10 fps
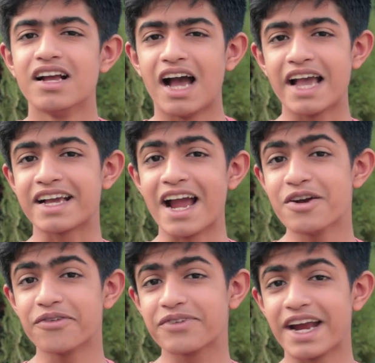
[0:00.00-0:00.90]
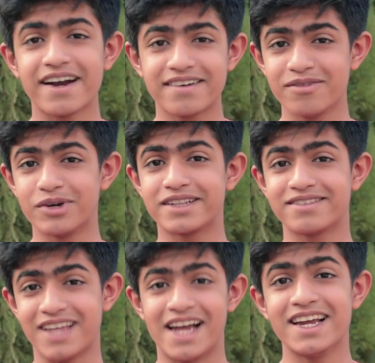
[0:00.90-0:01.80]
I kind of get with
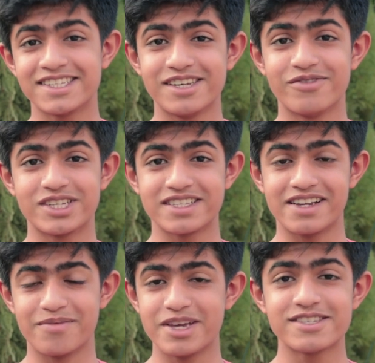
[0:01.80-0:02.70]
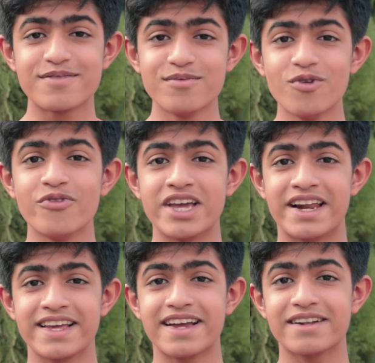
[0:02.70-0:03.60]
Tanaji, which is an amazing movie, and
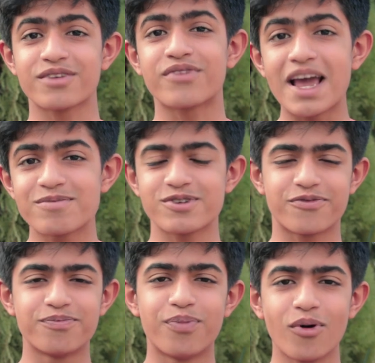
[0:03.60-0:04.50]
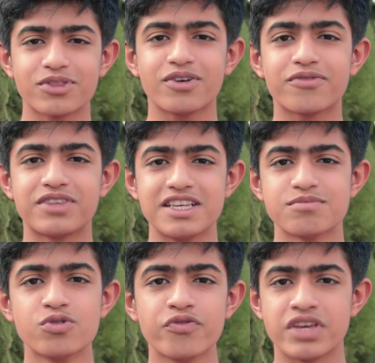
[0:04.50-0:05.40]
I get the vibes of both of these
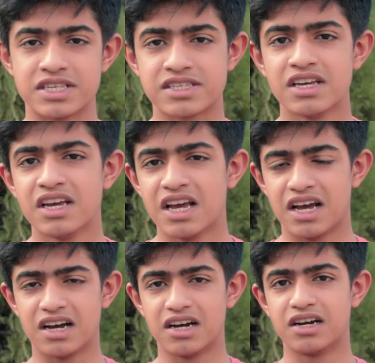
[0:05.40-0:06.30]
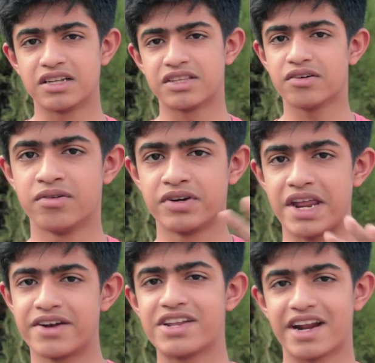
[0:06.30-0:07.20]
movies. Though
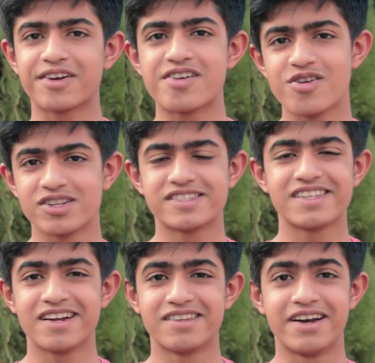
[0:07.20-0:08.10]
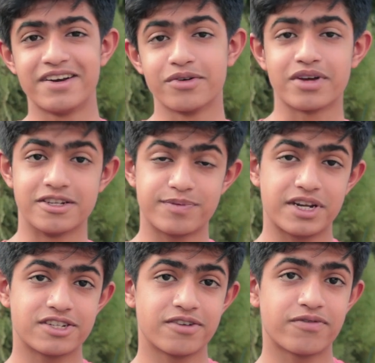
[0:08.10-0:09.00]
the director did not say that he took
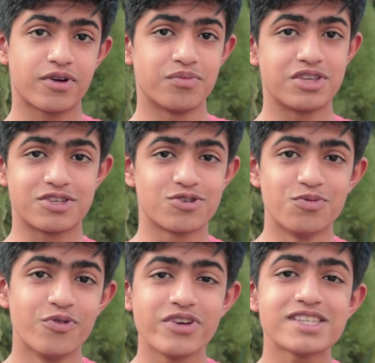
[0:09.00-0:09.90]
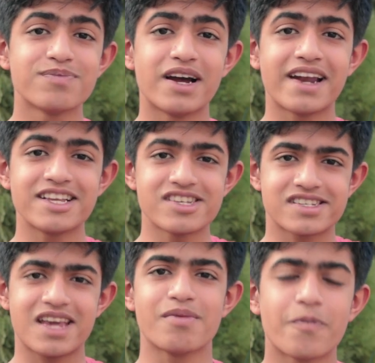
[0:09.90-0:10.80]
inspiration from these two movies, but I
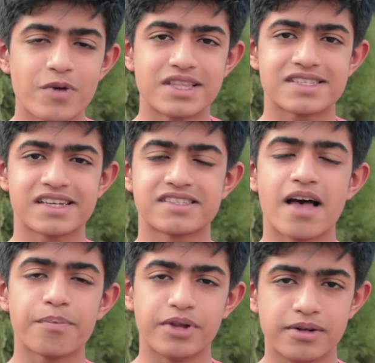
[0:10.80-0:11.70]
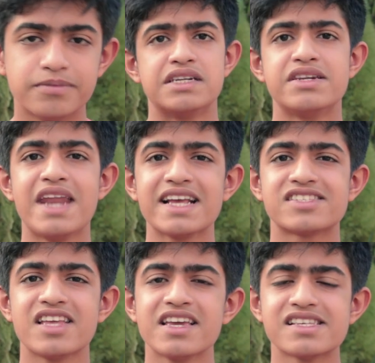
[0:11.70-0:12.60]
just came up with this example.
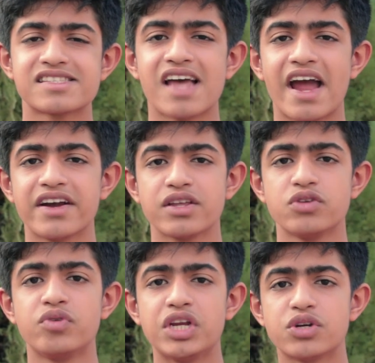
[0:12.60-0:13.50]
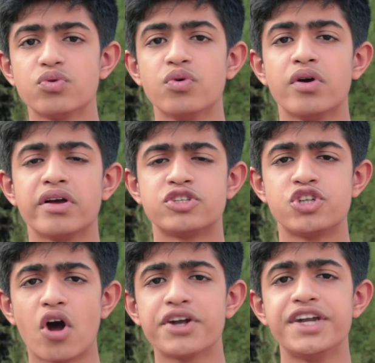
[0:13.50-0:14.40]
Next thing is that you need to
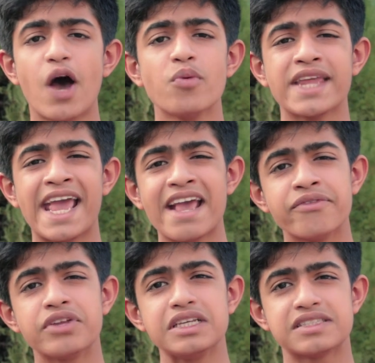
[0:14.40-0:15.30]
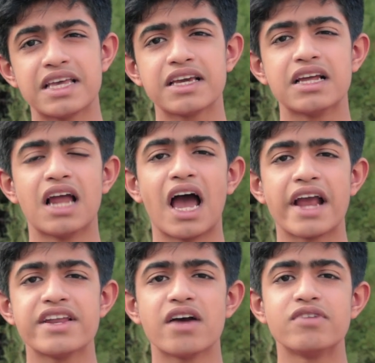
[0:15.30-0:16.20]
jot down every single
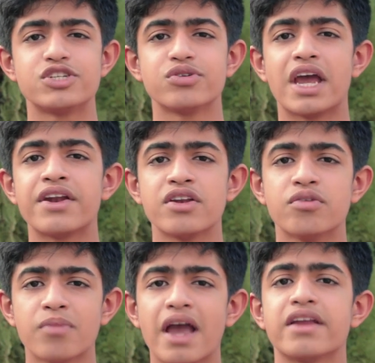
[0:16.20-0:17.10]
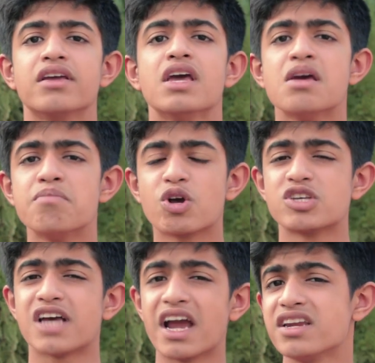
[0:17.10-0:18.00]
idea which you get in your mind,
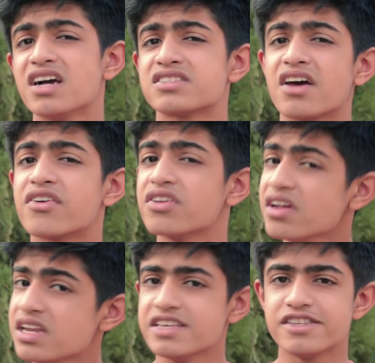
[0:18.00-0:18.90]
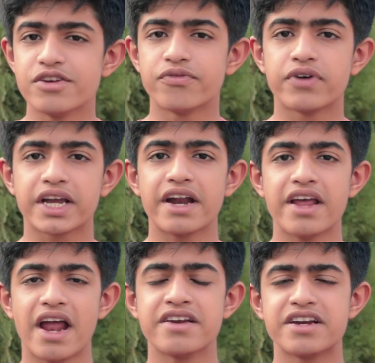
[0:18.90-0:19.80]
because ideas are really easy to forget
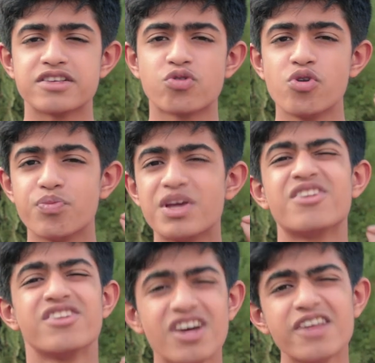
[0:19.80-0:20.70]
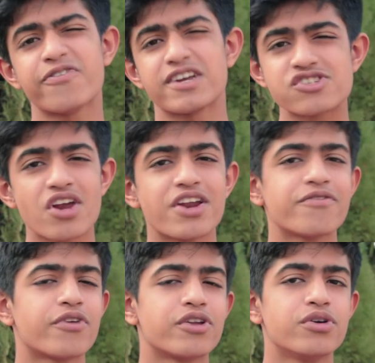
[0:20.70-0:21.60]
and it is going to be really frustrating
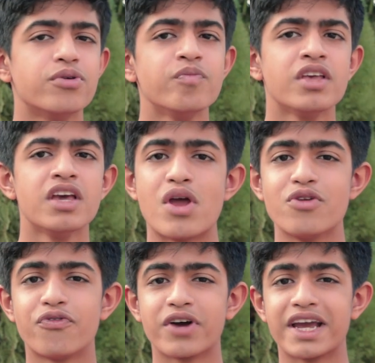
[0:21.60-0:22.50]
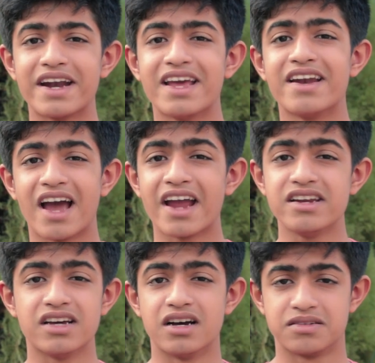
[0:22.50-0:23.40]
for you when you forget an
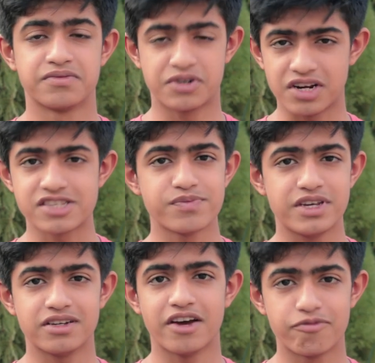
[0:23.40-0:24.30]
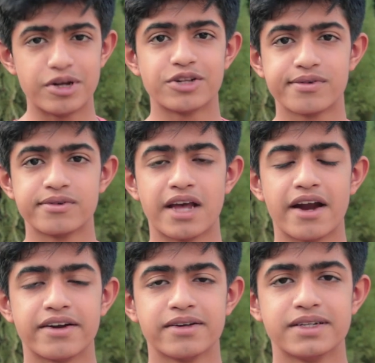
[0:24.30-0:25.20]
idea. Trust me, I've been through
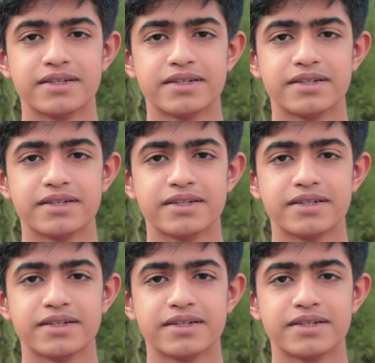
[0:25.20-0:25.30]
that.